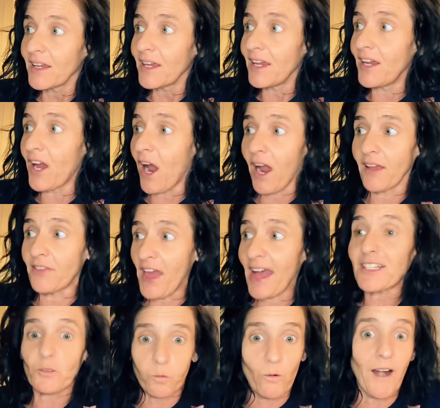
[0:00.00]
Yeah,
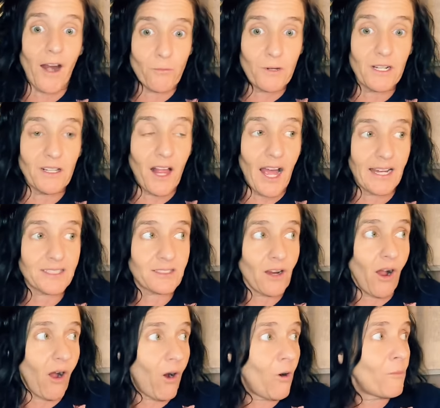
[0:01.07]
that's when I realized,
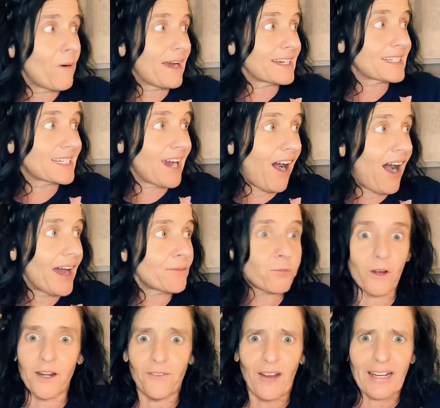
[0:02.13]
oh my God,
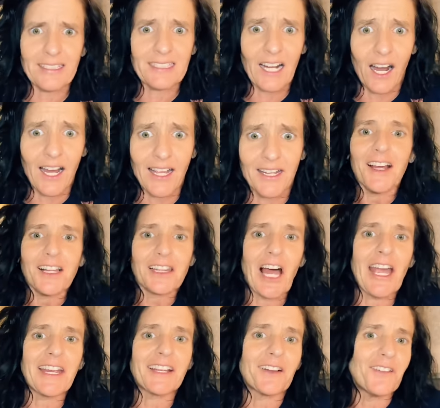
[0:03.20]
what have I done?
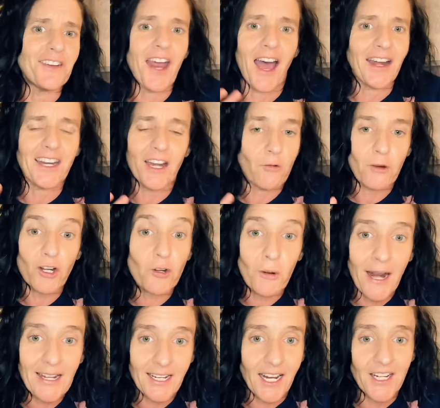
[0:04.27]
Like, not in a
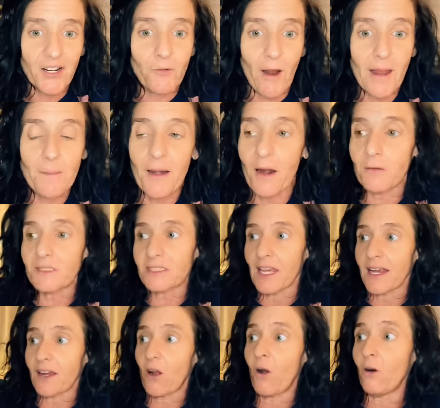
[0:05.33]
regret kind of way, but I was
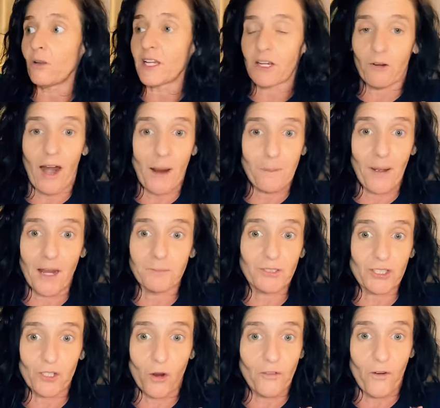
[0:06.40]
like, holy crap, I'm
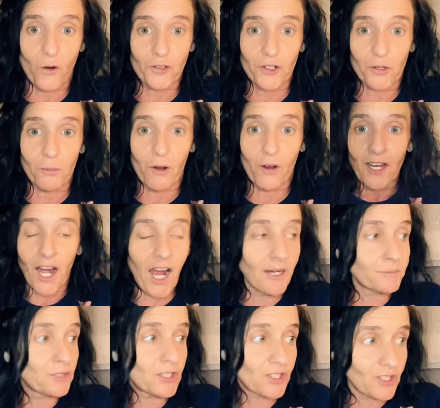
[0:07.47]
so vulnerable. I'm
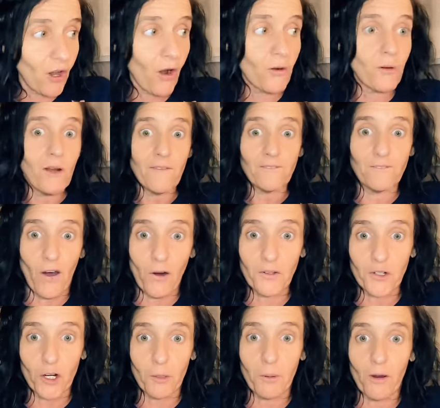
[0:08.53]
so
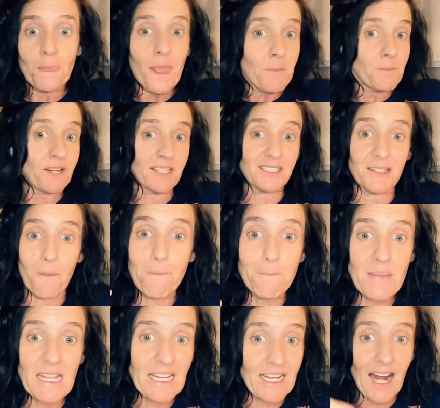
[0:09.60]
vulnerable. Because the
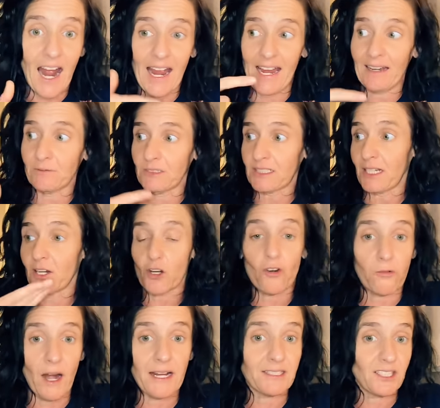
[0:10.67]
minute I was in a
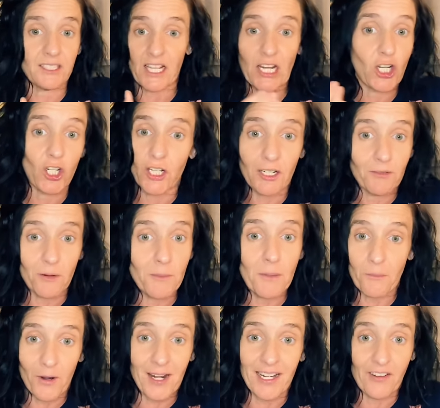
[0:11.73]
crisis, I couldn't
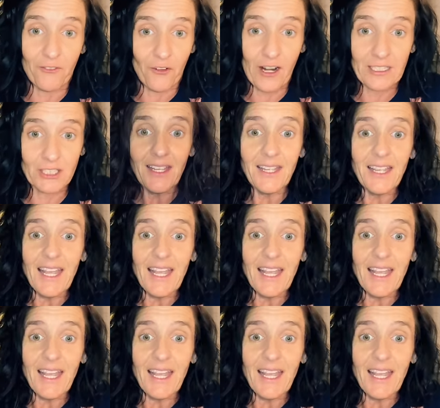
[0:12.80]
remember any French.